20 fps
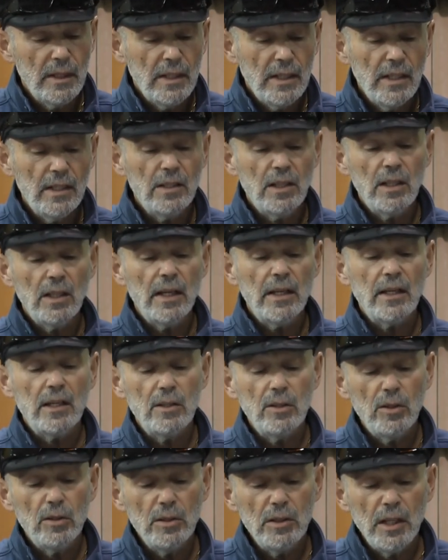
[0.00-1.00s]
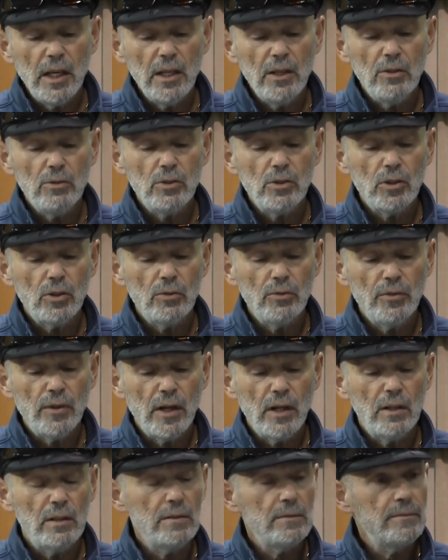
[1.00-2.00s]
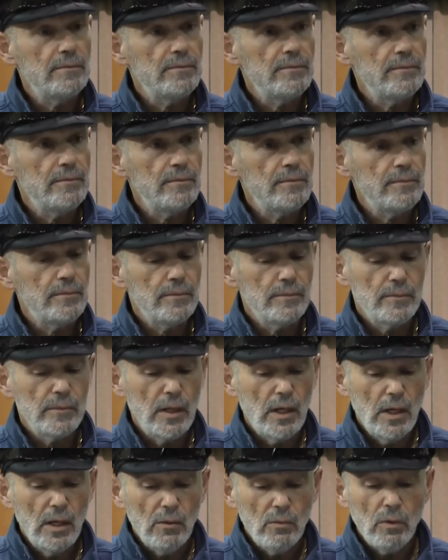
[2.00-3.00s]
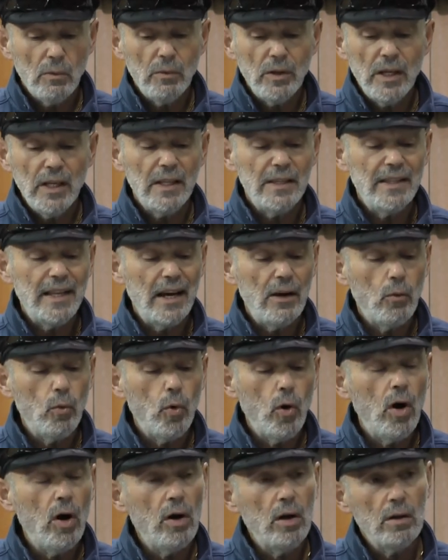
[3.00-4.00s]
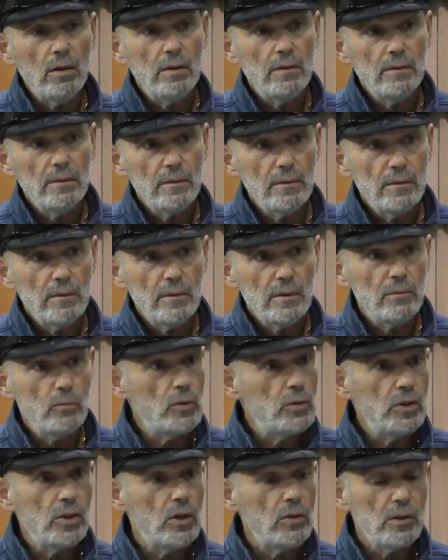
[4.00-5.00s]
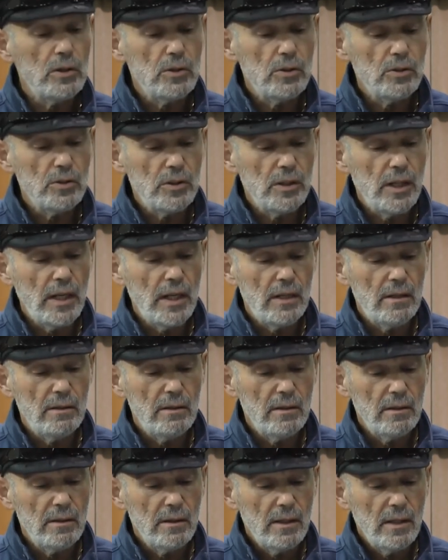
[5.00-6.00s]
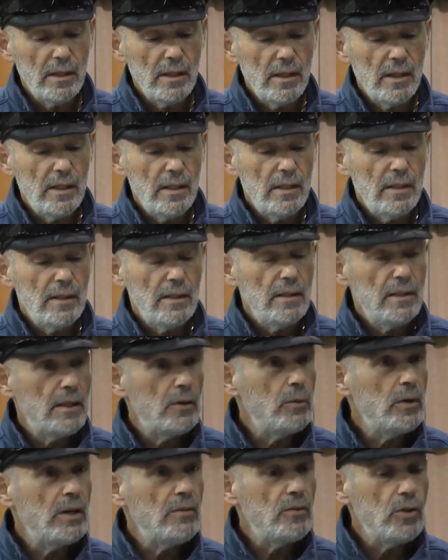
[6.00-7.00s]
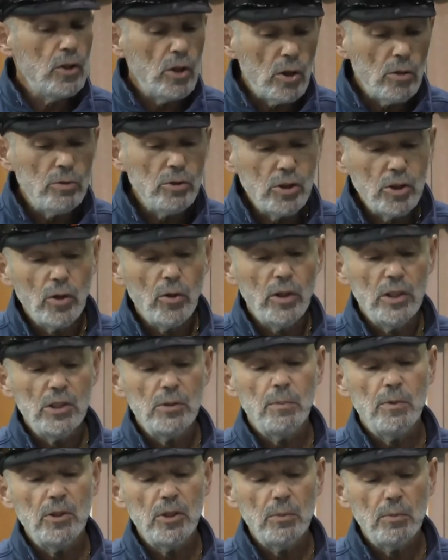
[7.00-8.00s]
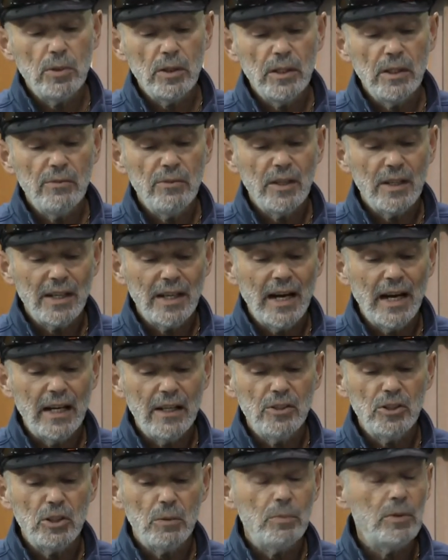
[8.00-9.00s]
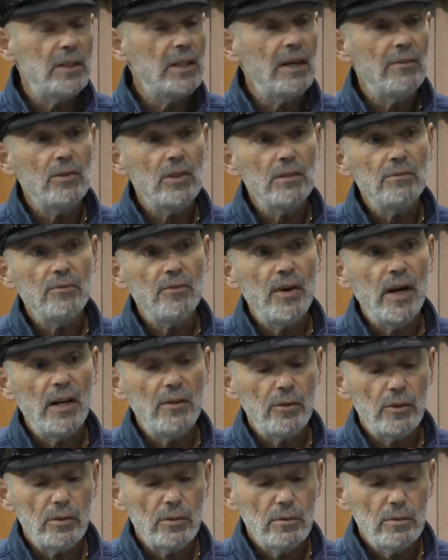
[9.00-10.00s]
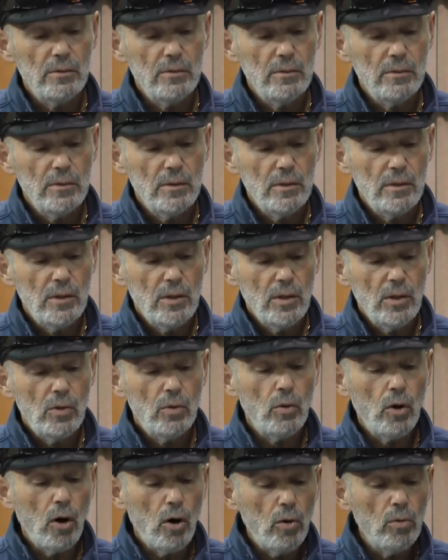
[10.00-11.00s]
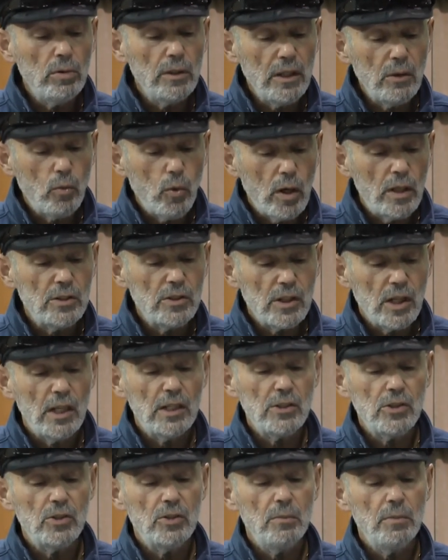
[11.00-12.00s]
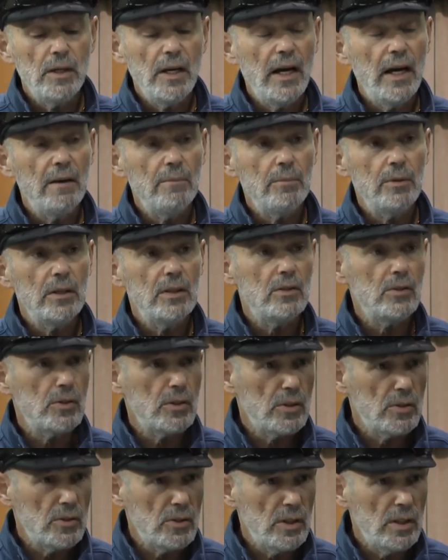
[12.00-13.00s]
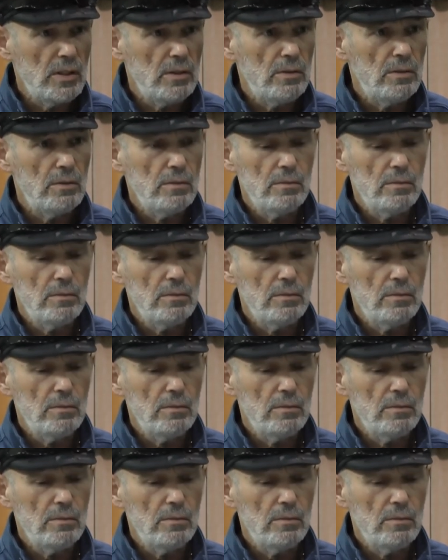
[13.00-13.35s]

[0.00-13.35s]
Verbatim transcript: Intellect can only take you so far. When we hit that wall, we don't understand, then we have no choice but to believe that God is a benevolent Father who only wants us to be happy and succeed.